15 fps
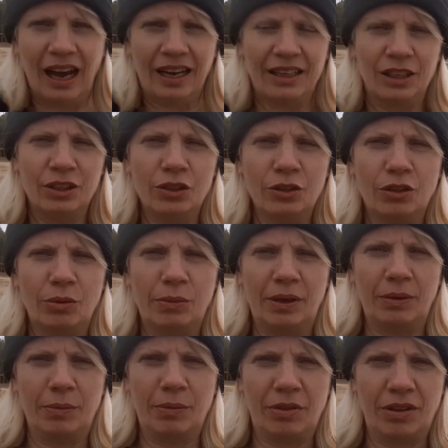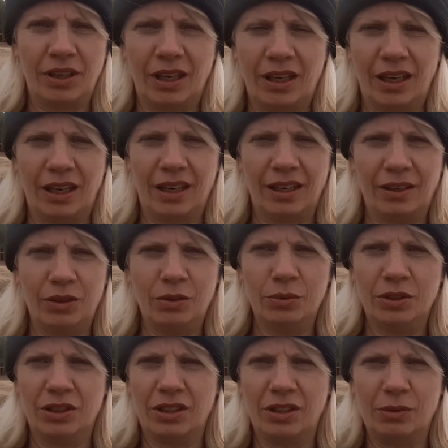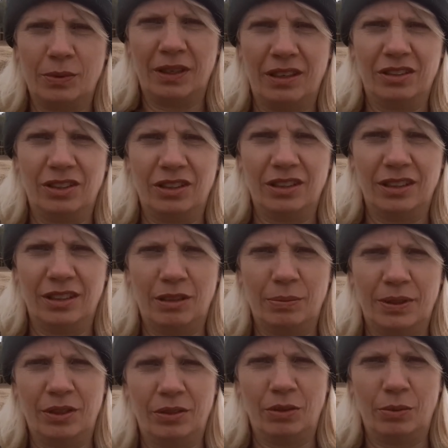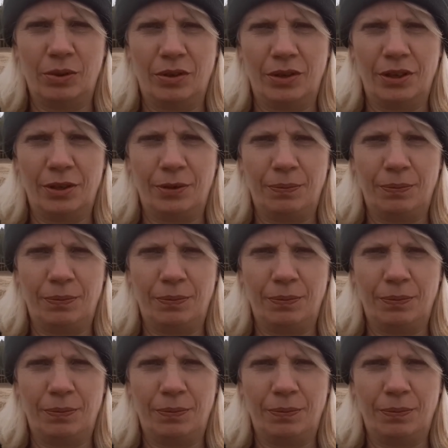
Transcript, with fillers: And I looked at them thinking, oh, excuse me, just a little bit on the wonk.